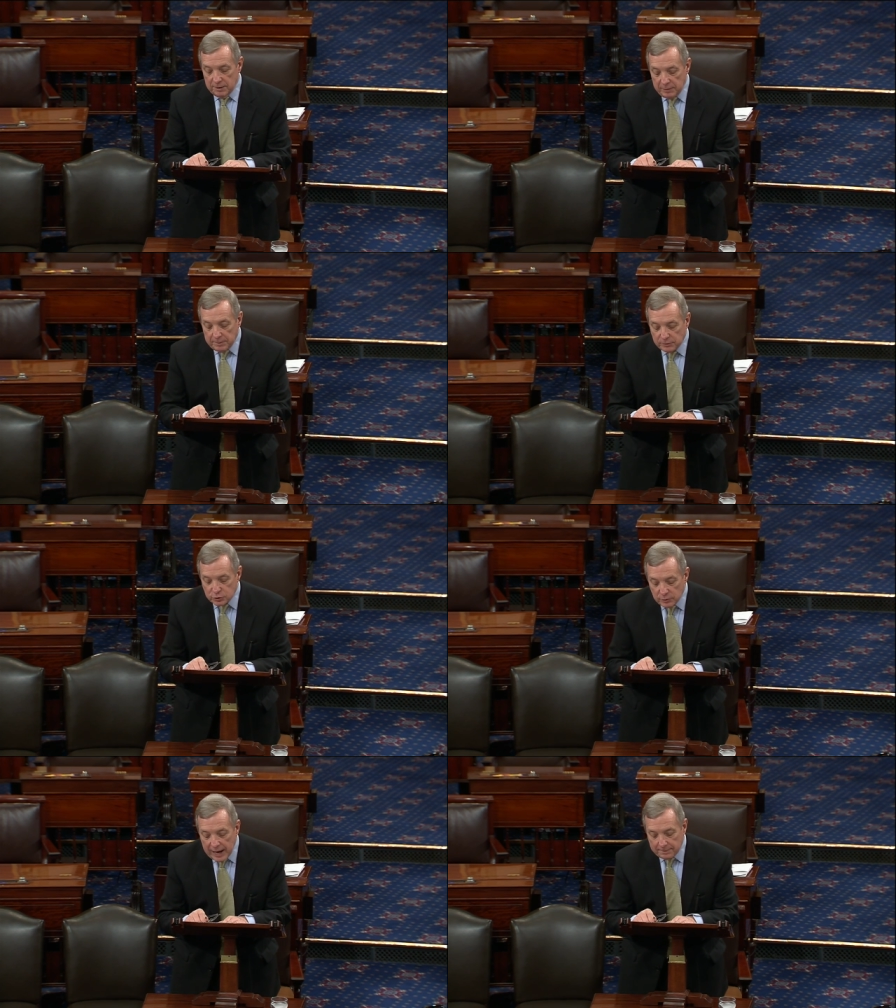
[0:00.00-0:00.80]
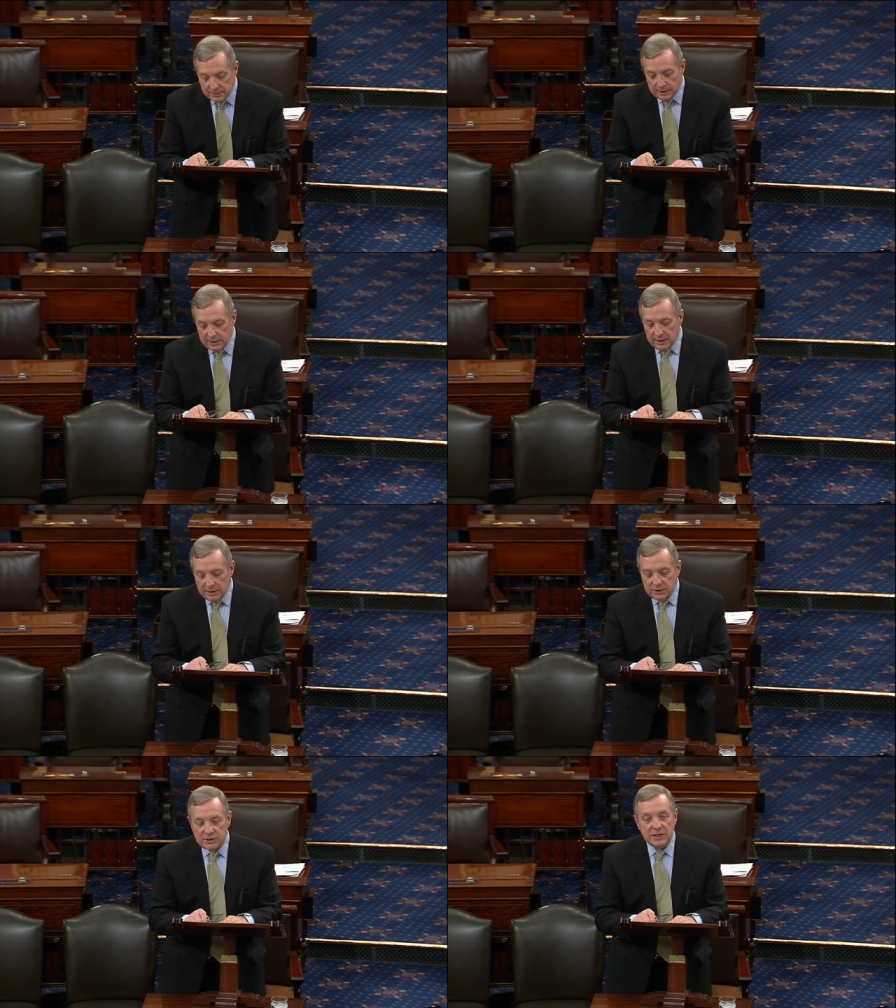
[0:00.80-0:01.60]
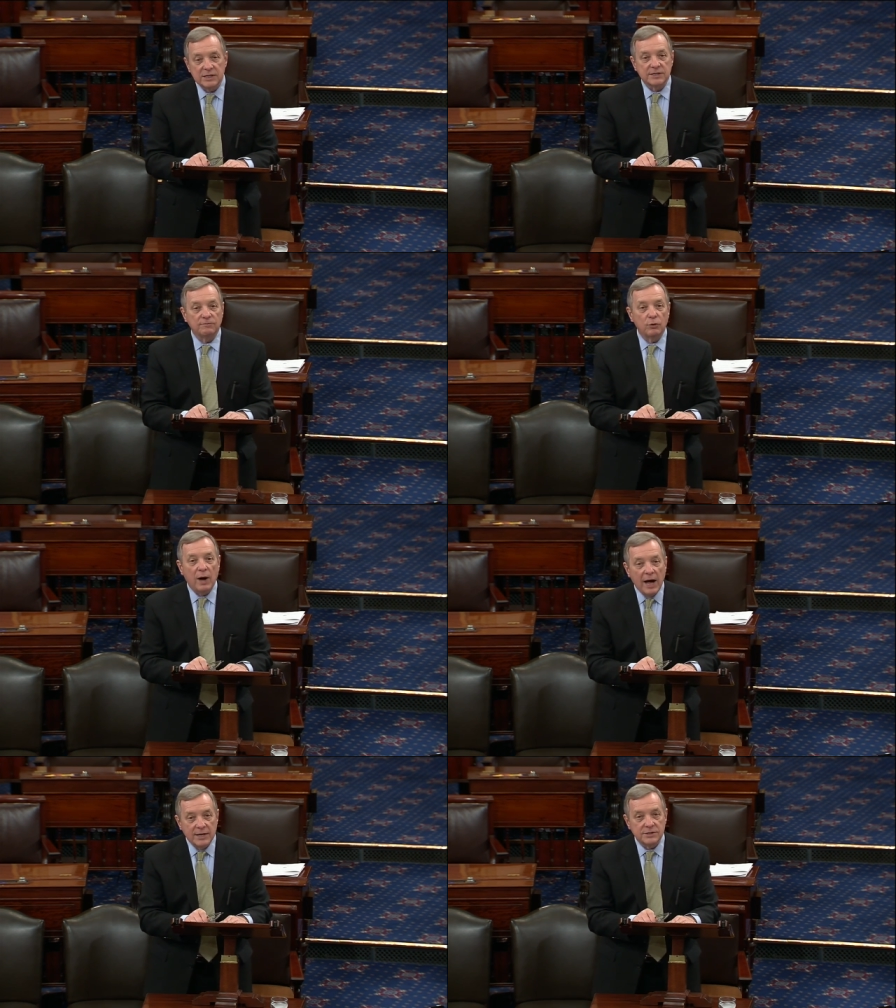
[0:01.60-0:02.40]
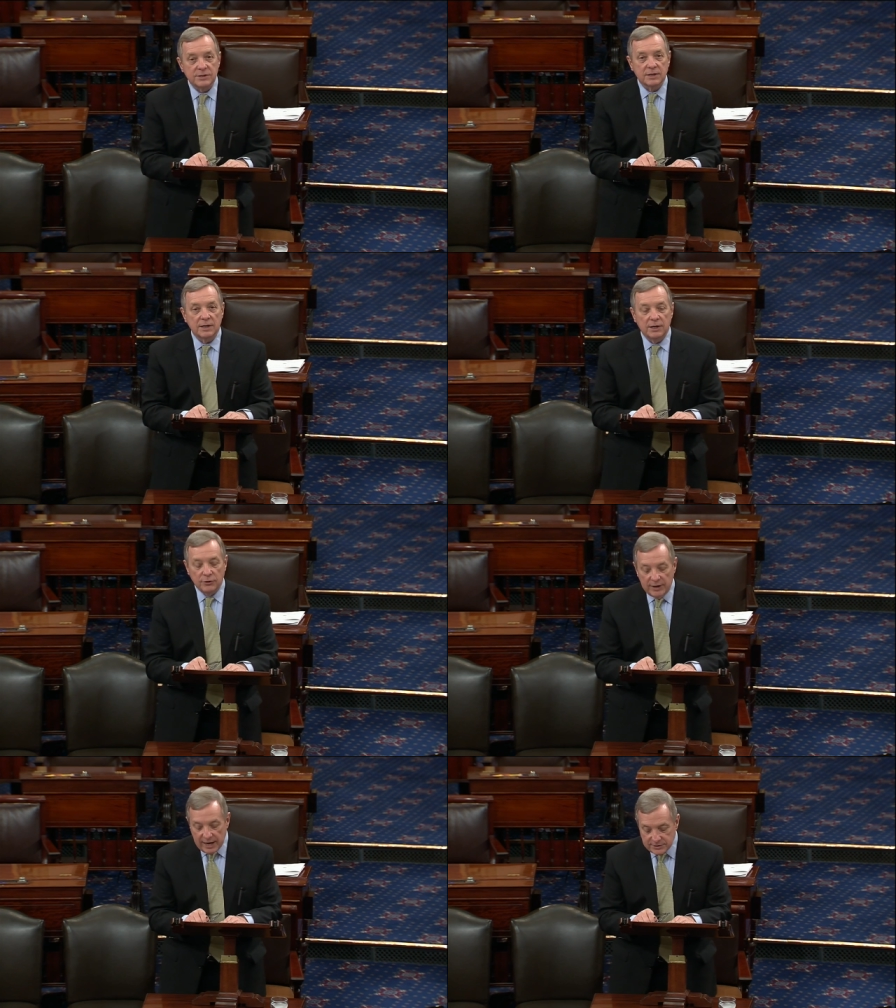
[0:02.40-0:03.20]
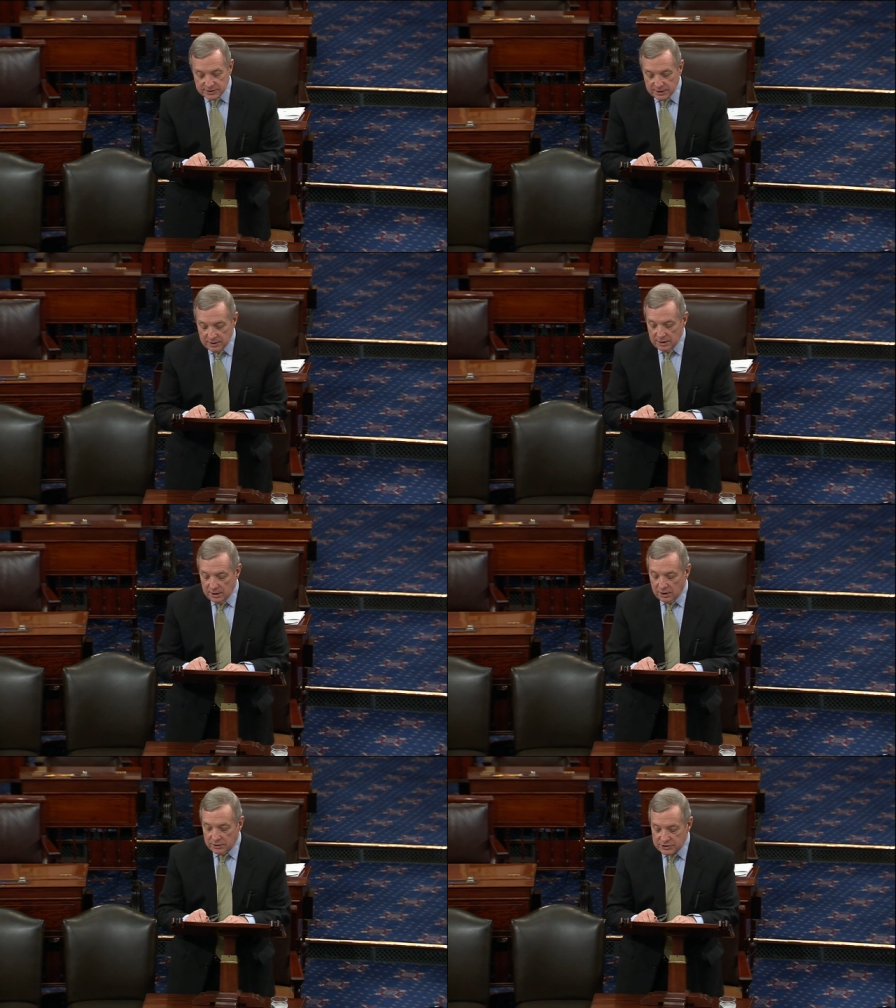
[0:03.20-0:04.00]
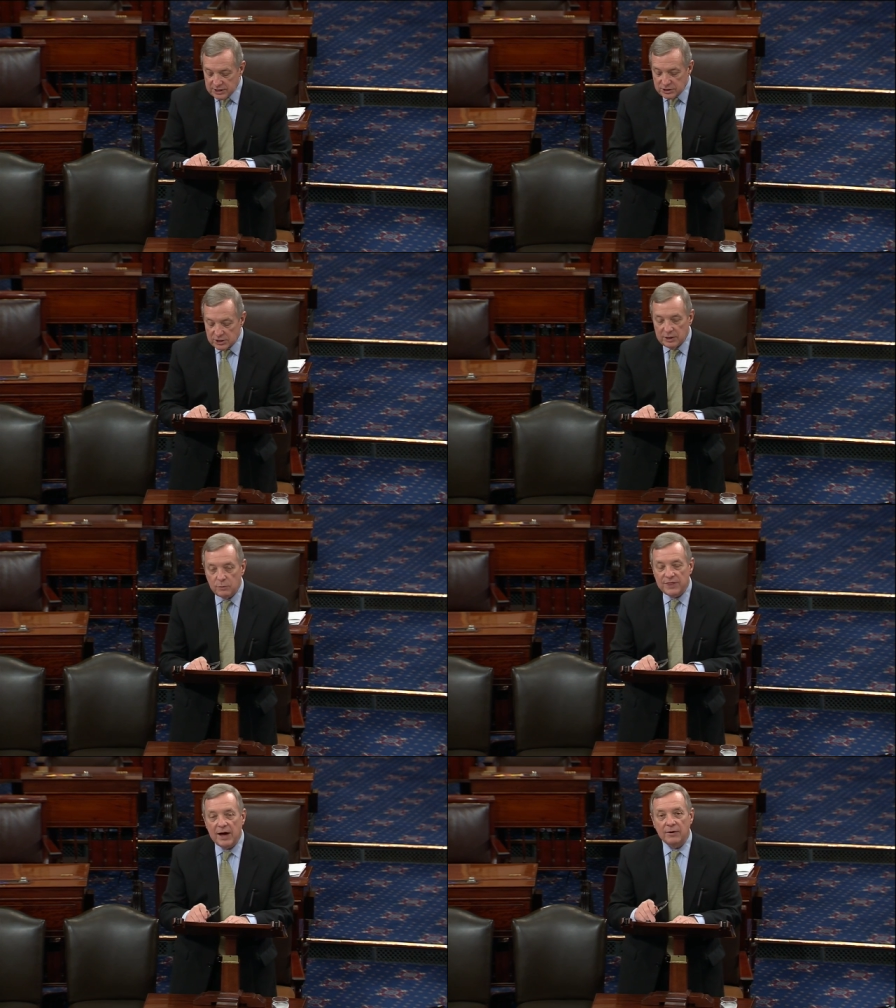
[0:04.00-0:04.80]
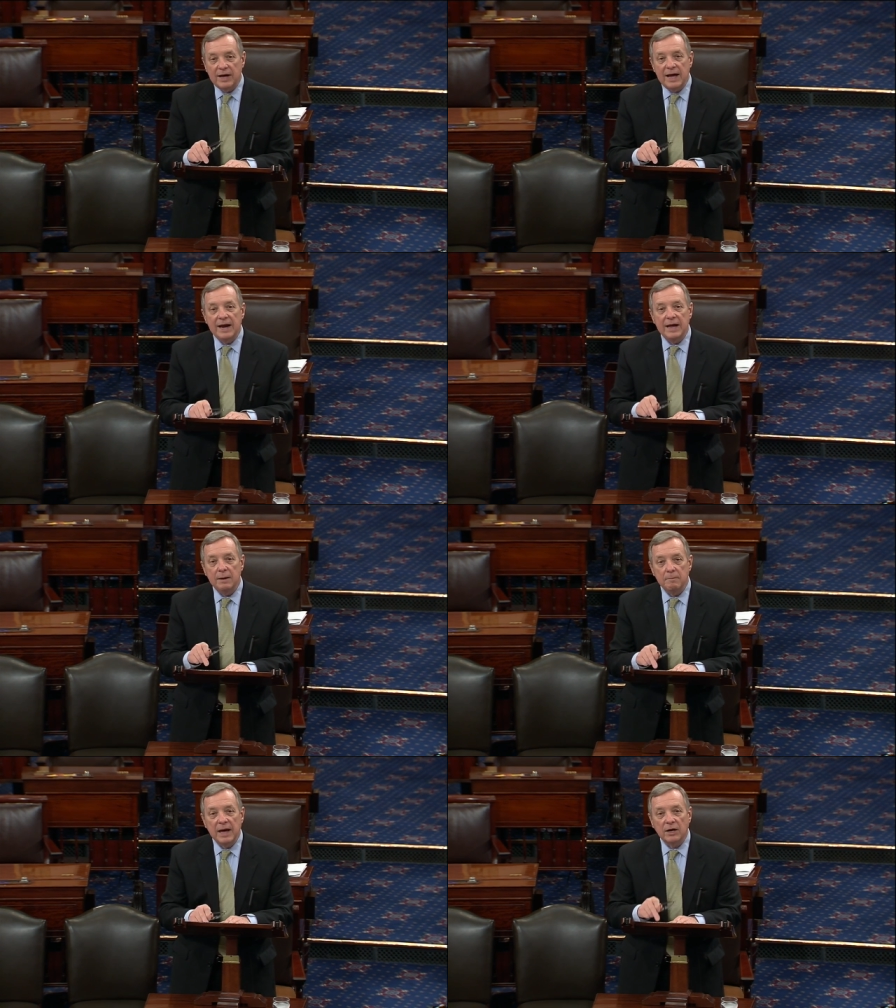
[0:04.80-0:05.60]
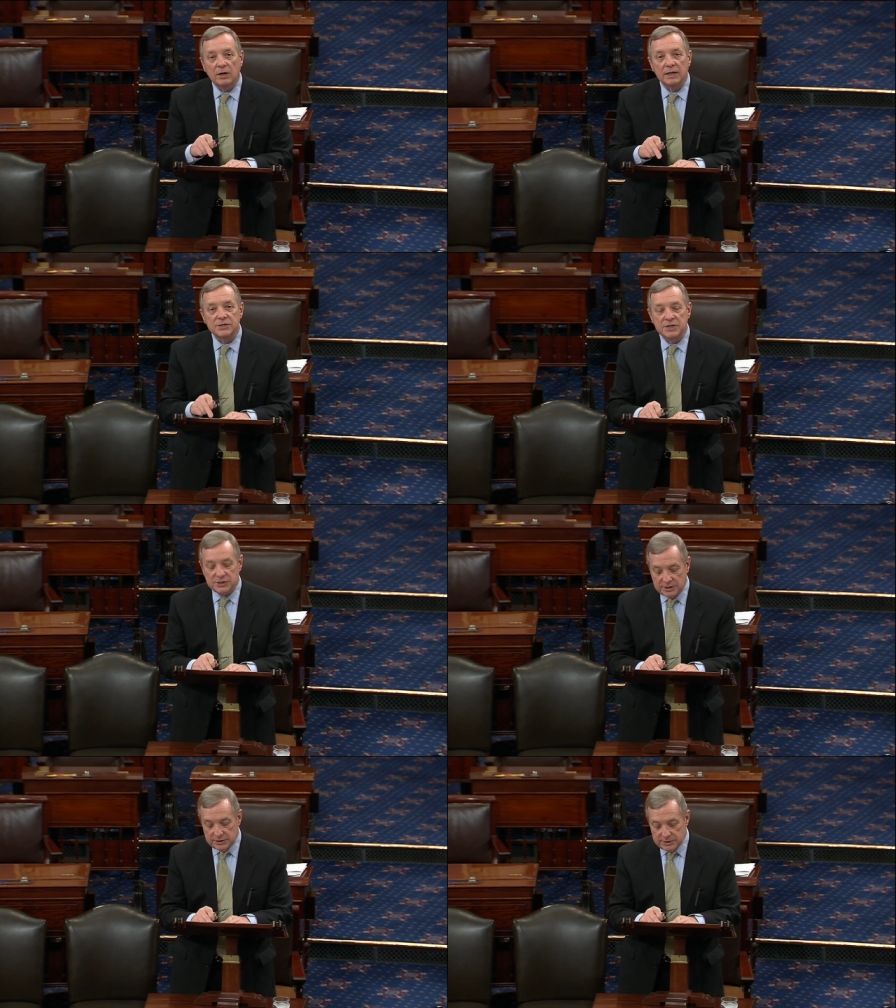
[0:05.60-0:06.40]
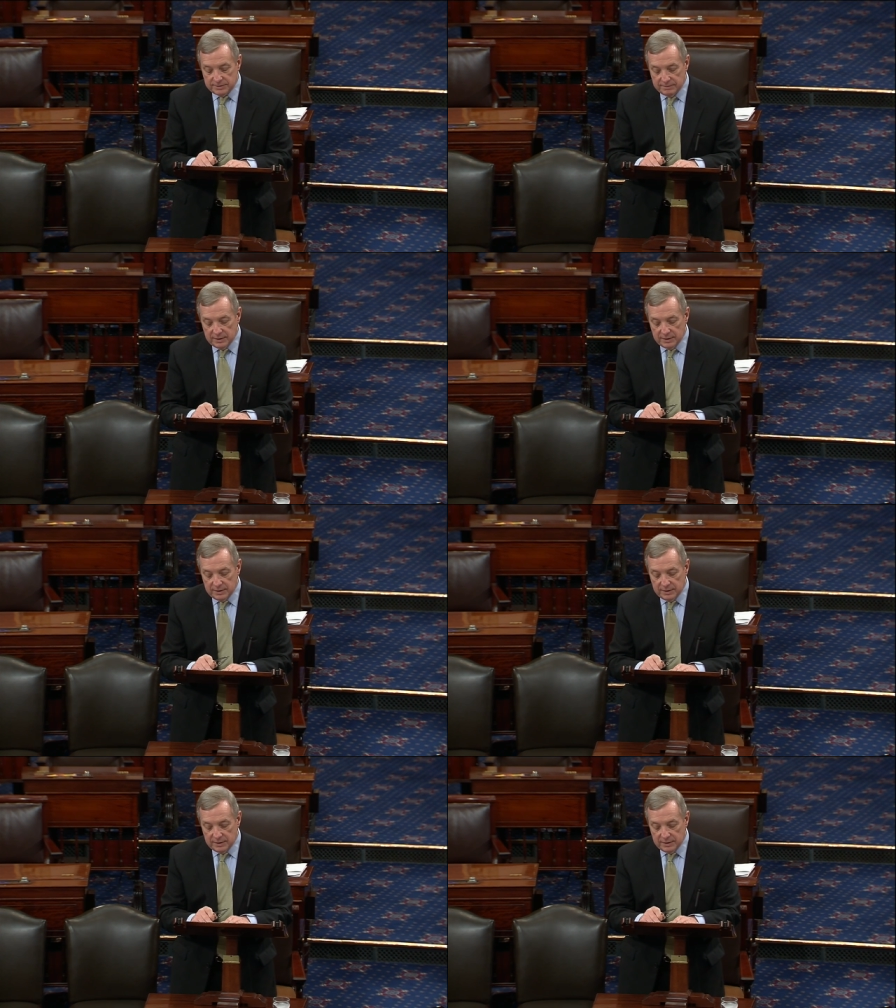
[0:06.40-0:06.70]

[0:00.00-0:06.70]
People trapped in the cities of Luhansk and Donetsk are essentially without any medical assistance.